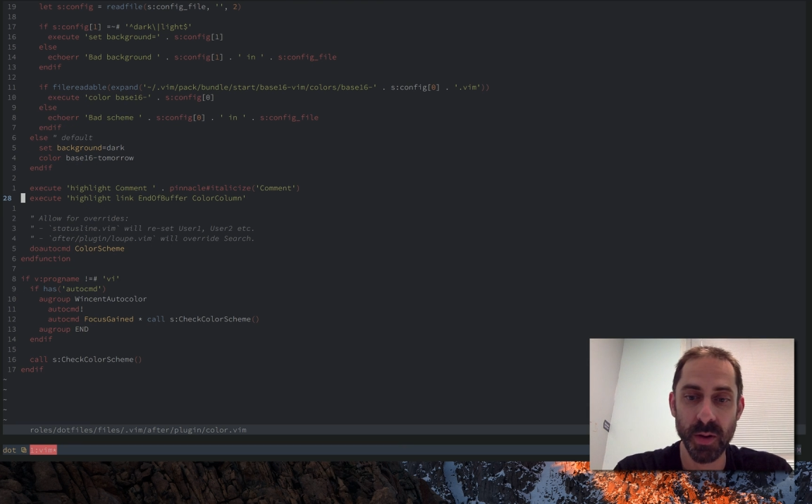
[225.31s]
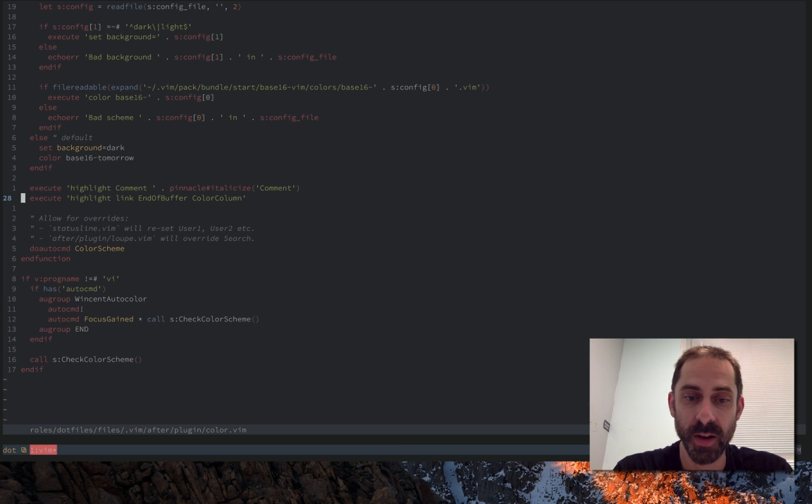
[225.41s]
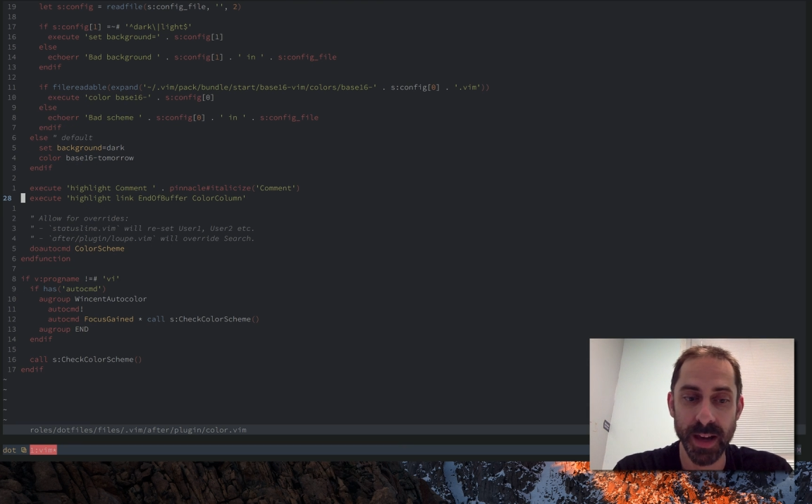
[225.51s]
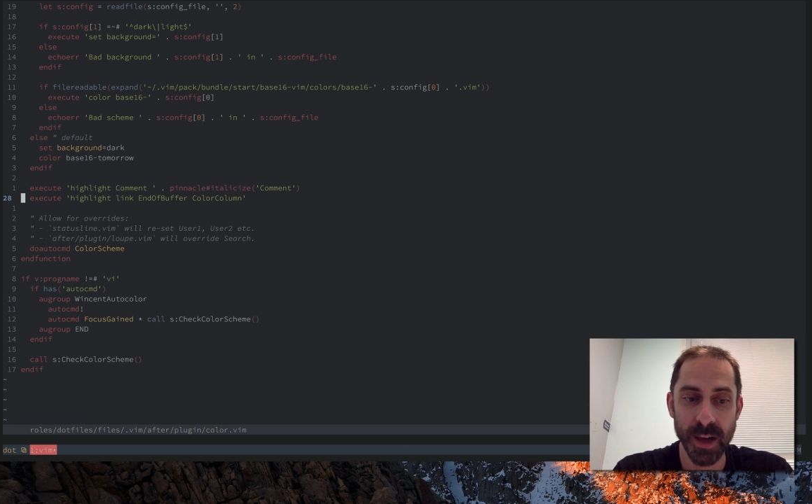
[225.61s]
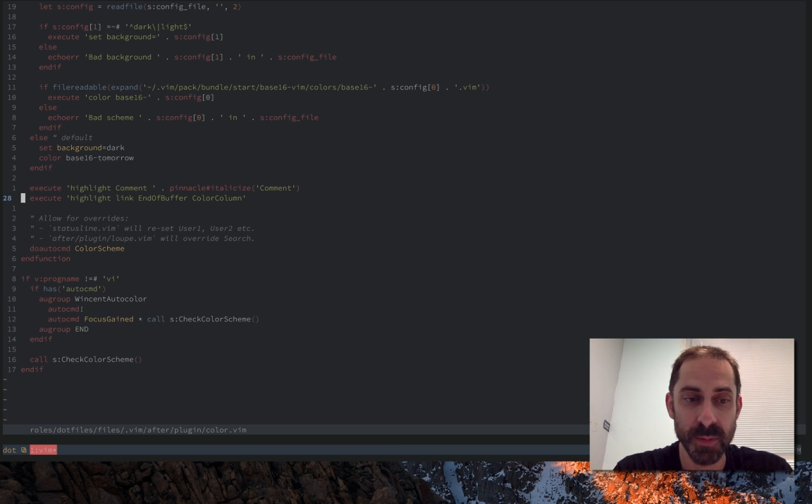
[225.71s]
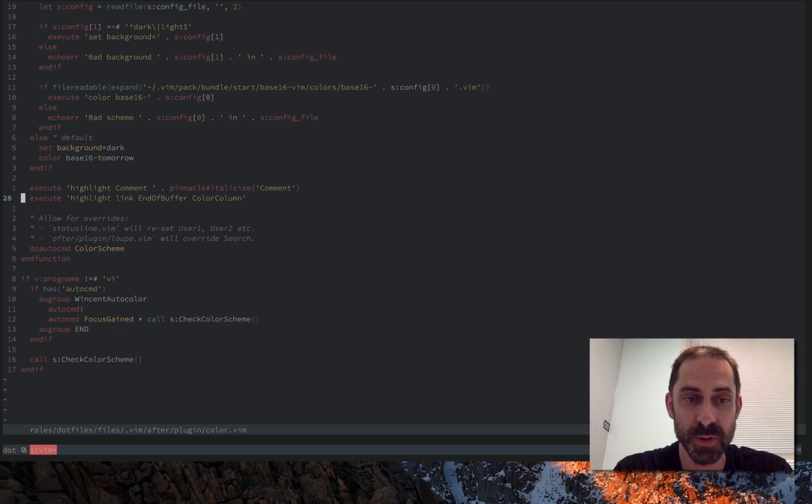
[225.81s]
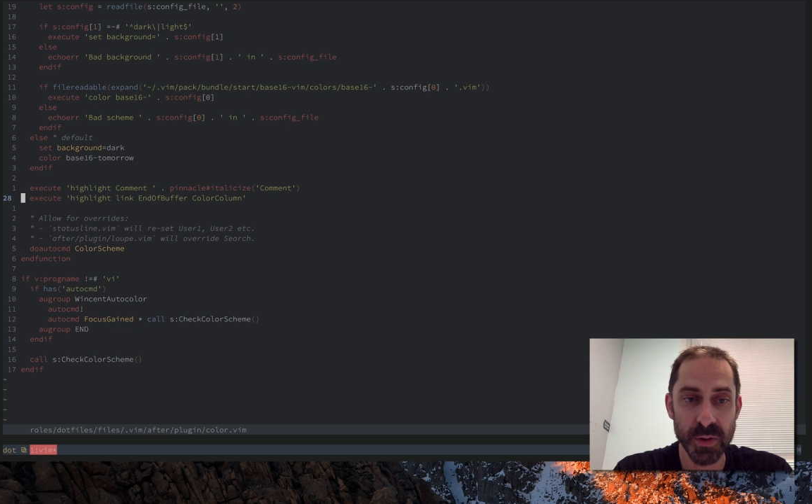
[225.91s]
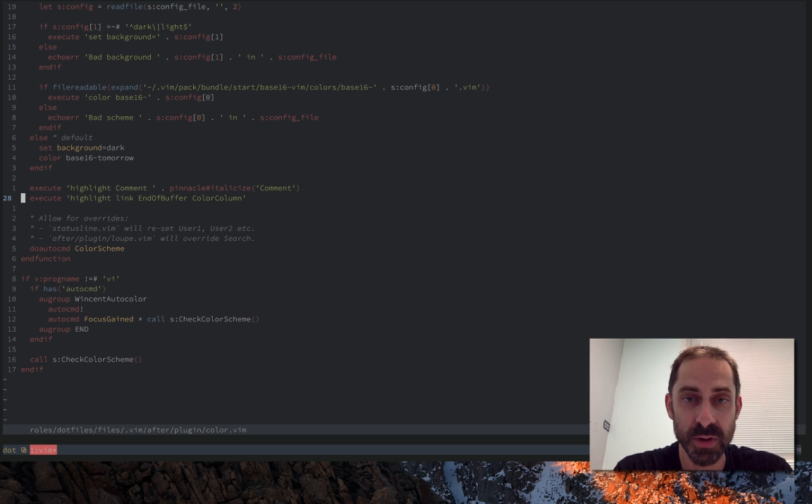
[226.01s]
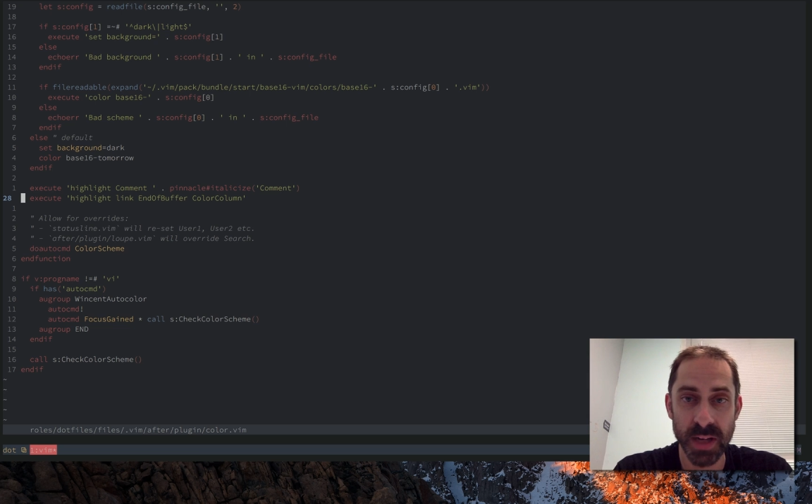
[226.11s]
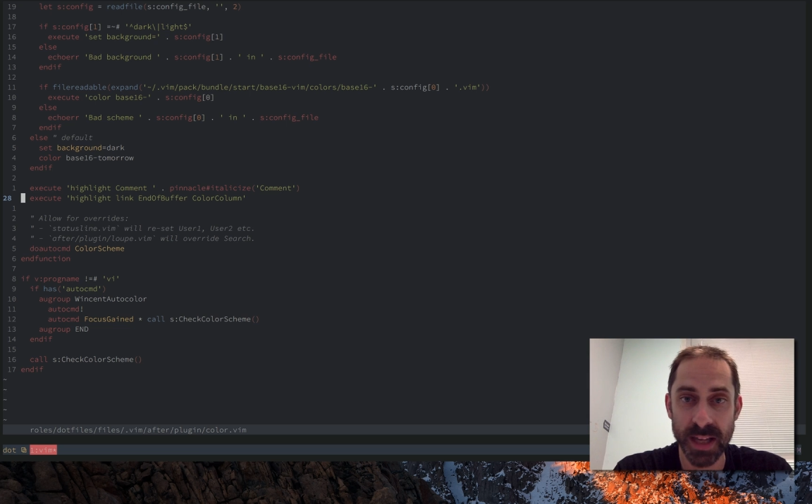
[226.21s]
I hope you
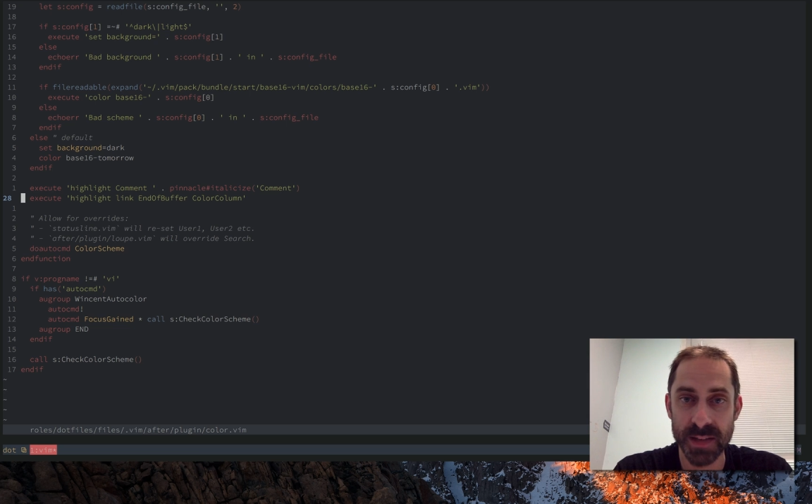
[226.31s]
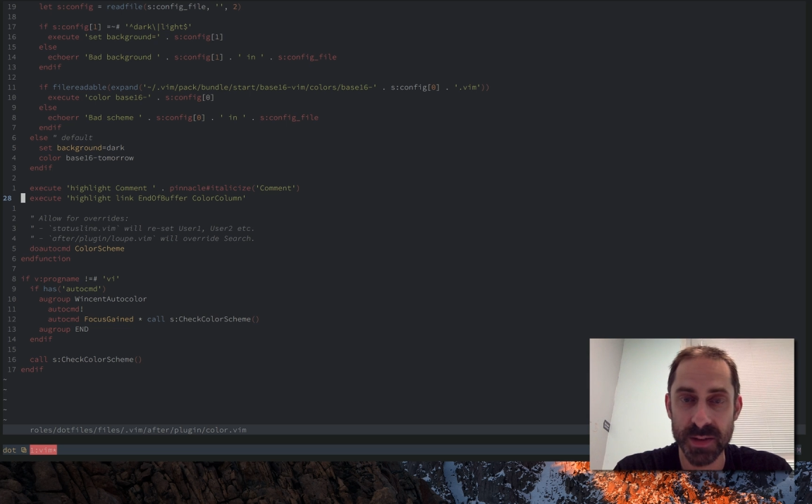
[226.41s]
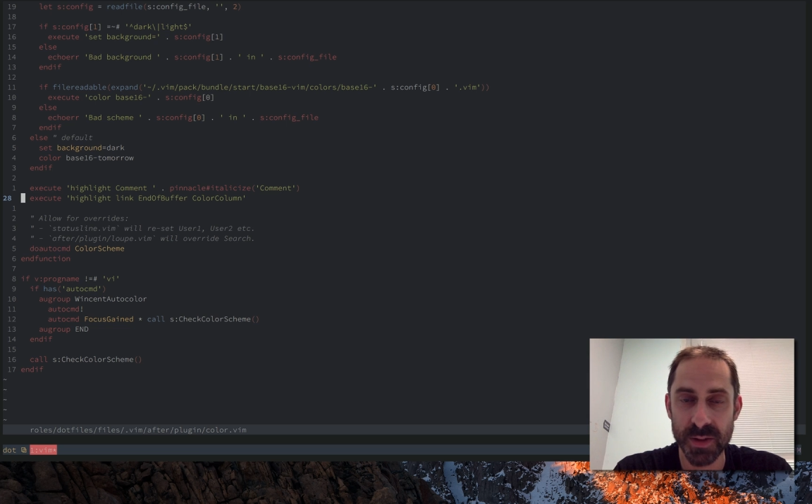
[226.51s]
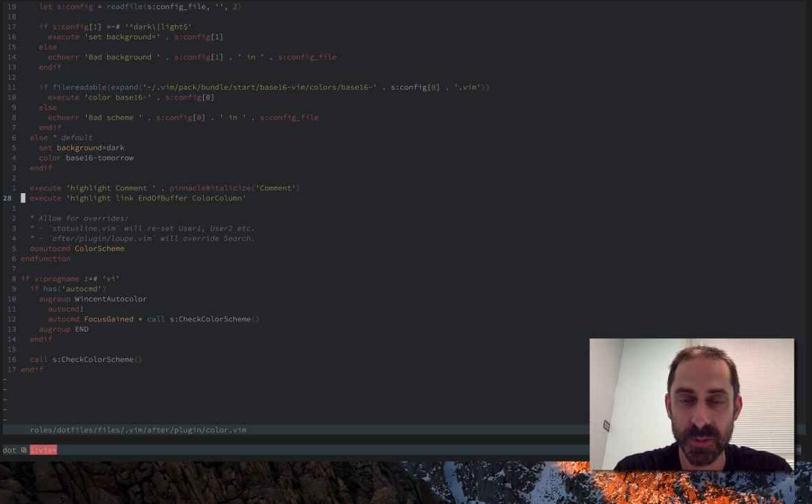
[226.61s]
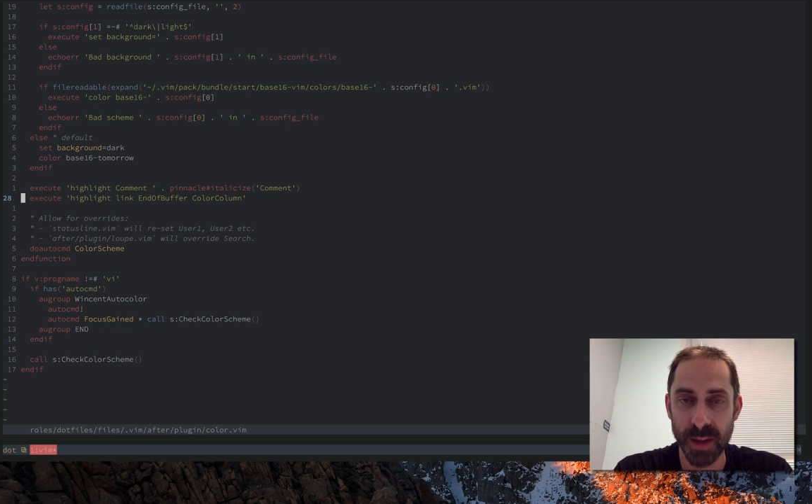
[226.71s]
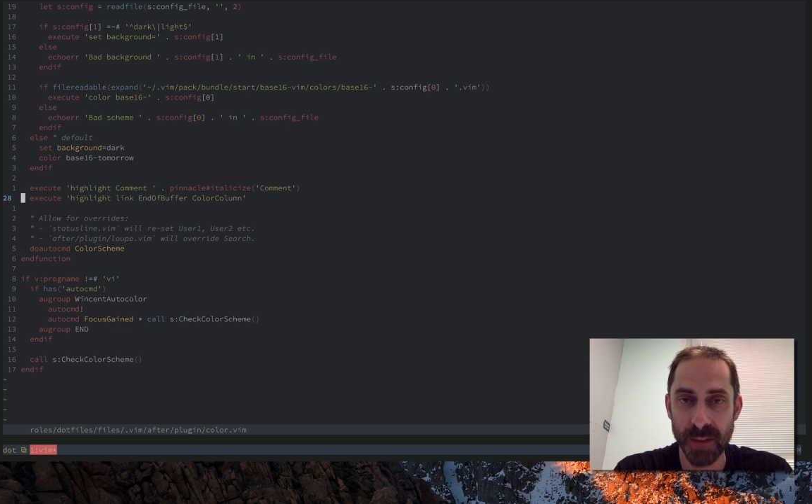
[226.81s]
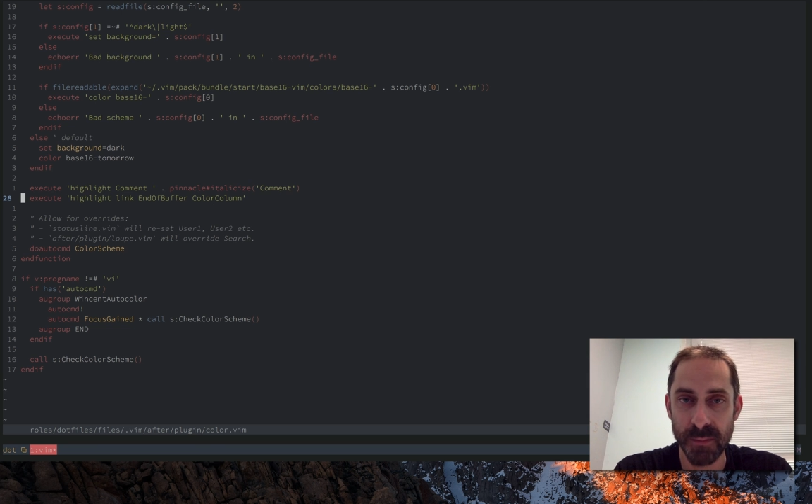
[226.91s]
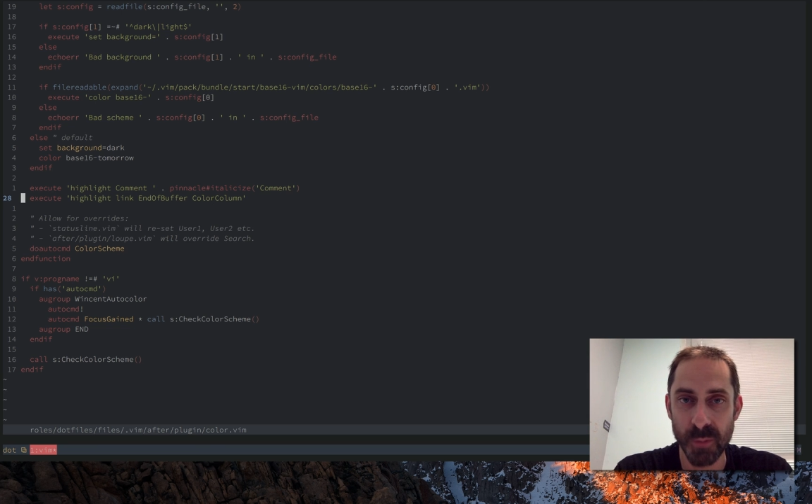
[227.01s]
tune in again soon where I'll have